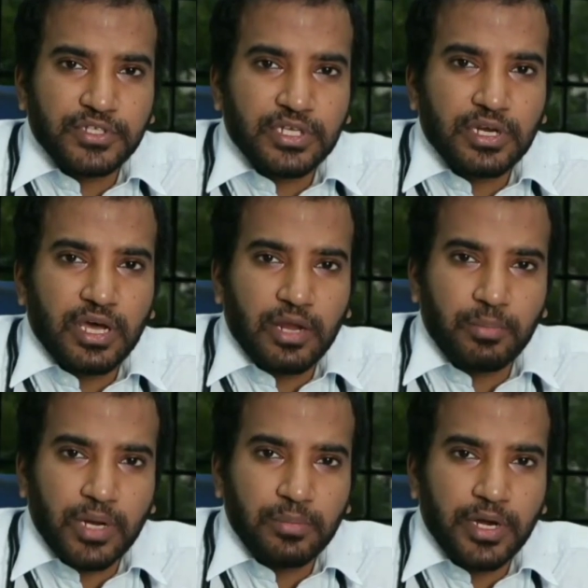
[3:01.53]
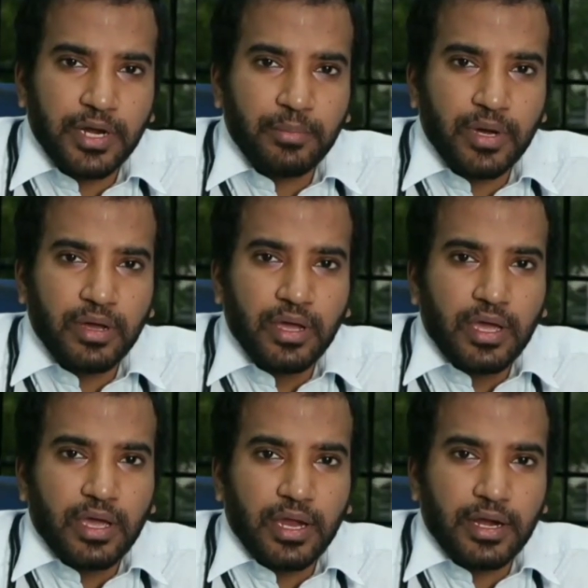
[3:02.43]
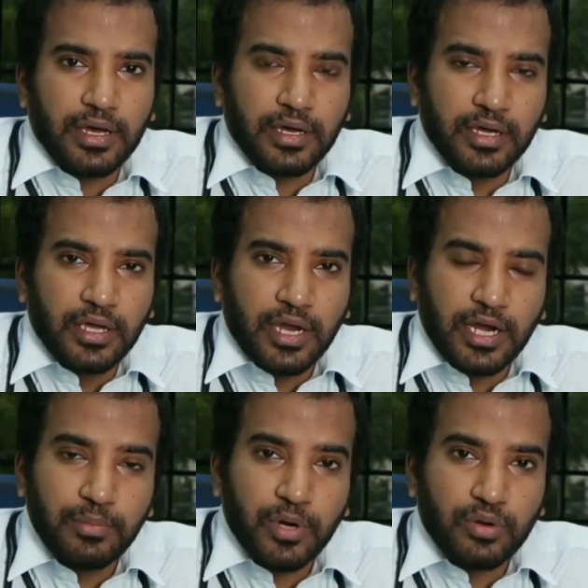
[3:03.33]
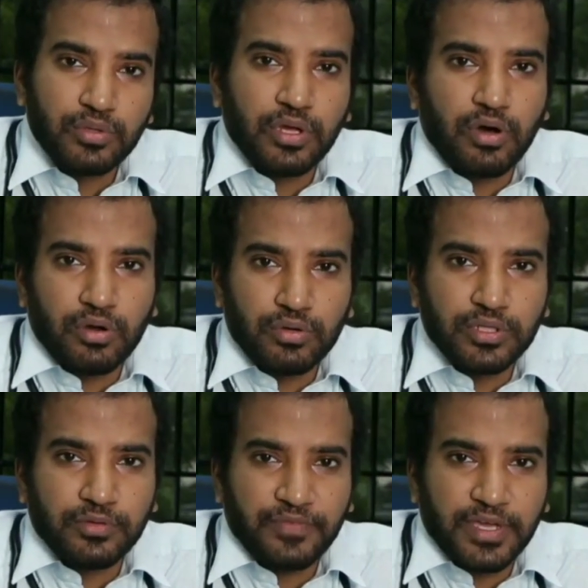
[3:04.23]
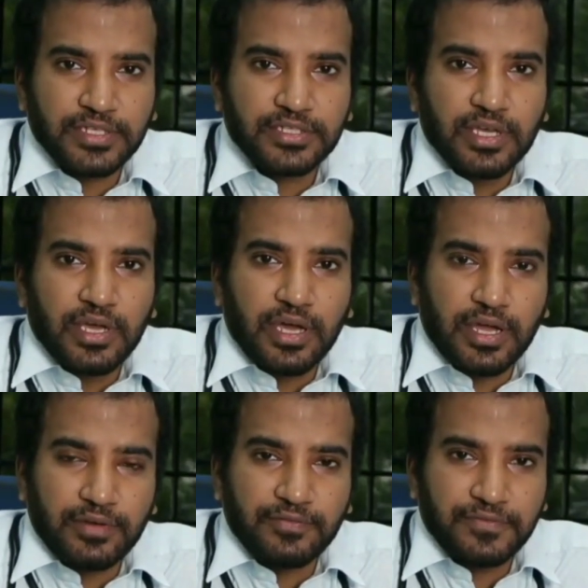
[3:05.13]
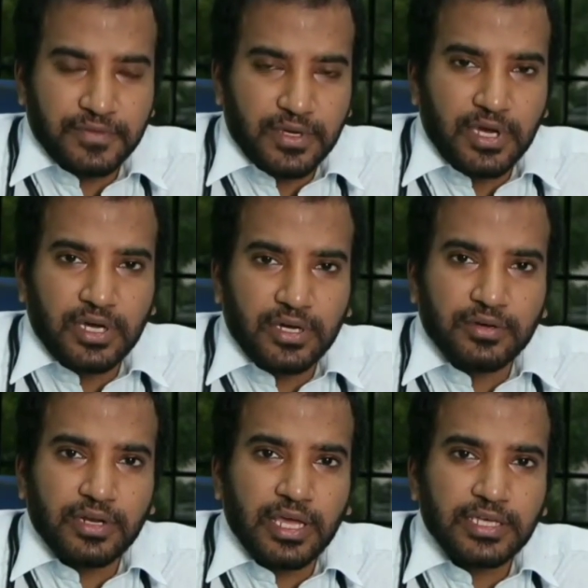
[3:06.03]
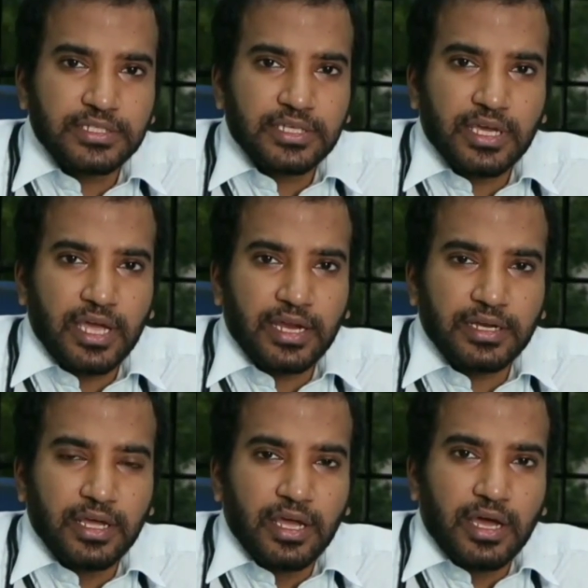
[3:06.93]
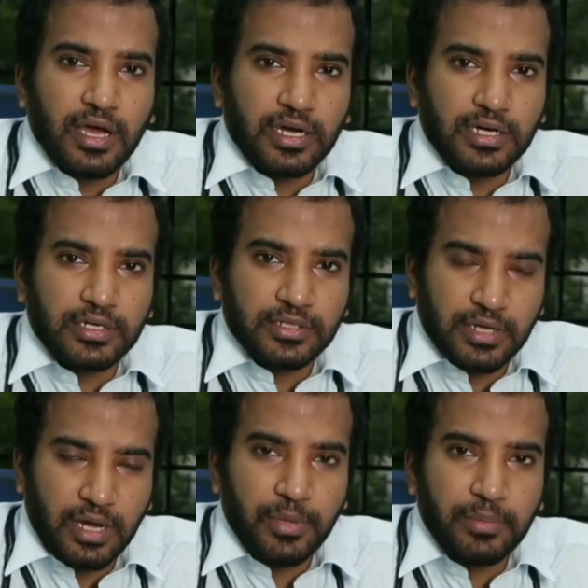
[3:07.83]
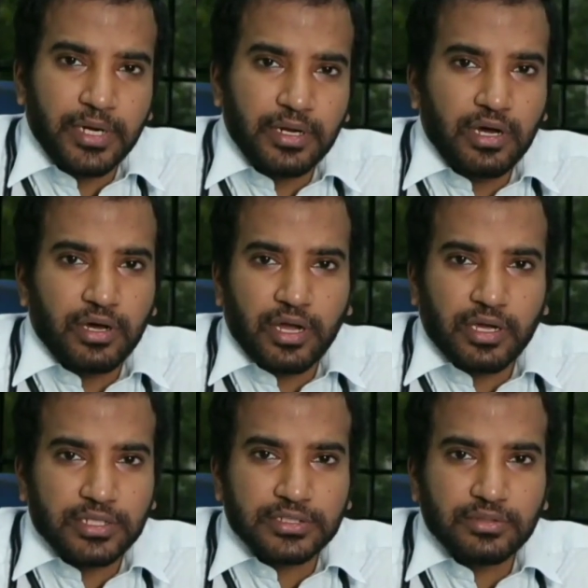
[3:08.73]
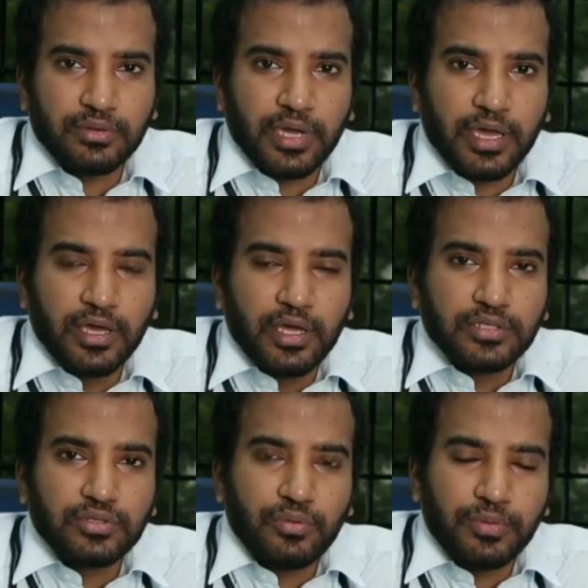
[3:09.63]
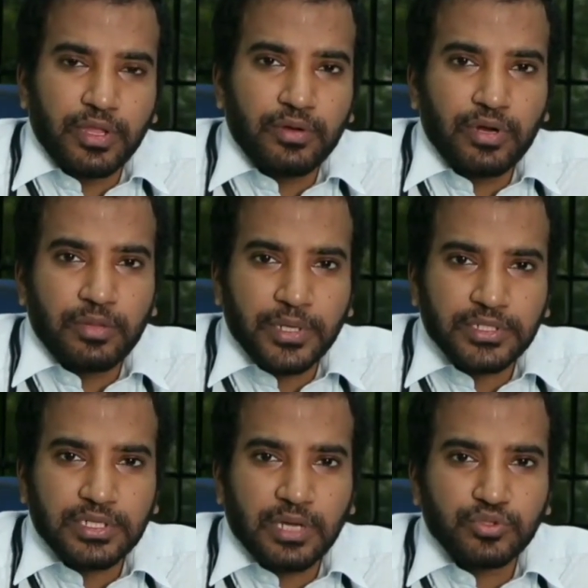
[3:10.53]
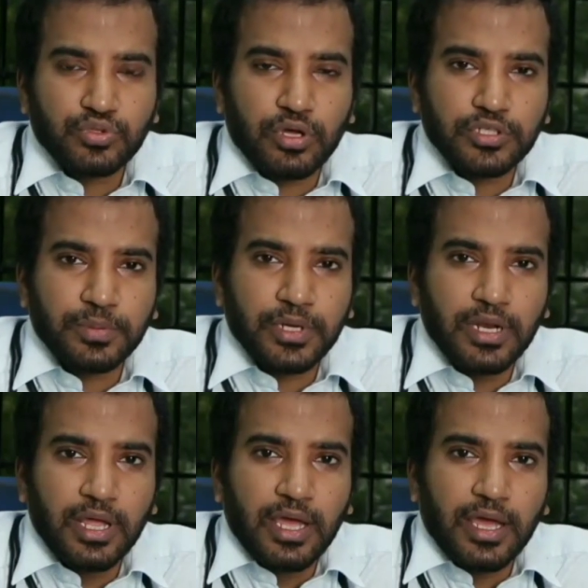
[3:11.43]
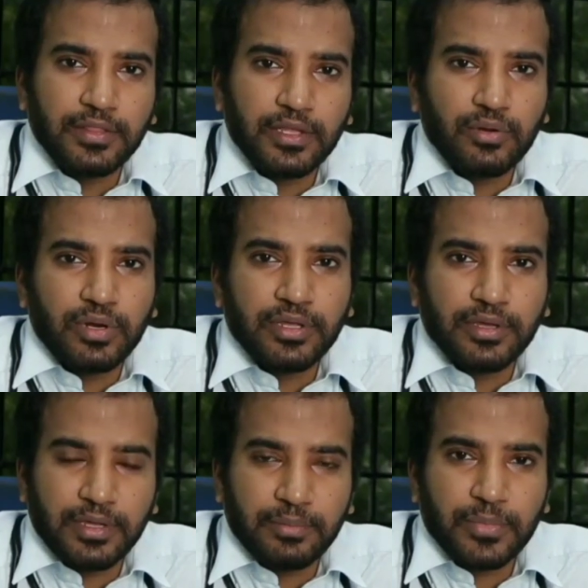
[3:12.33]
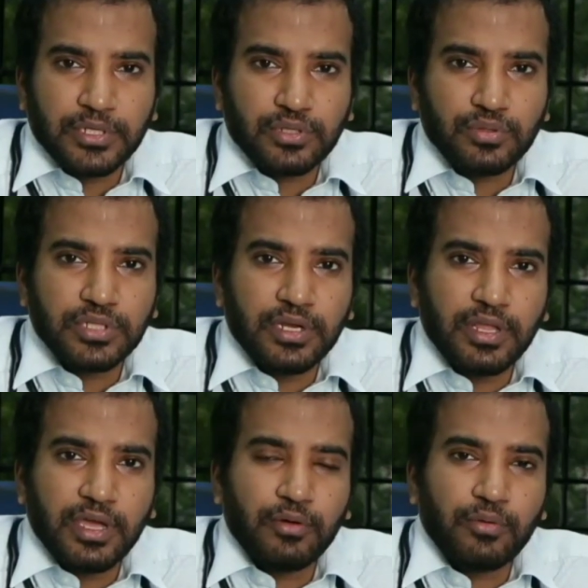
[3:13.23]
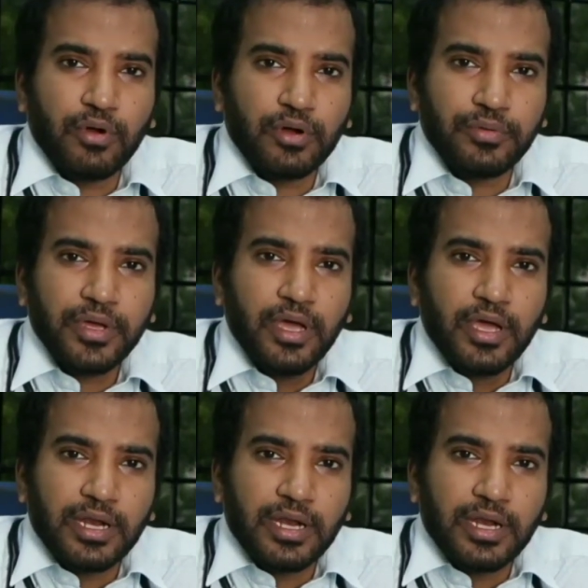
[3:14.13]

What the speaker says: effusion or pulmonary edema and edema around the all over the face and legs and abdomen or occurs. Okay, so then only patient comes to the hospital and then only patient knows that they have gone to a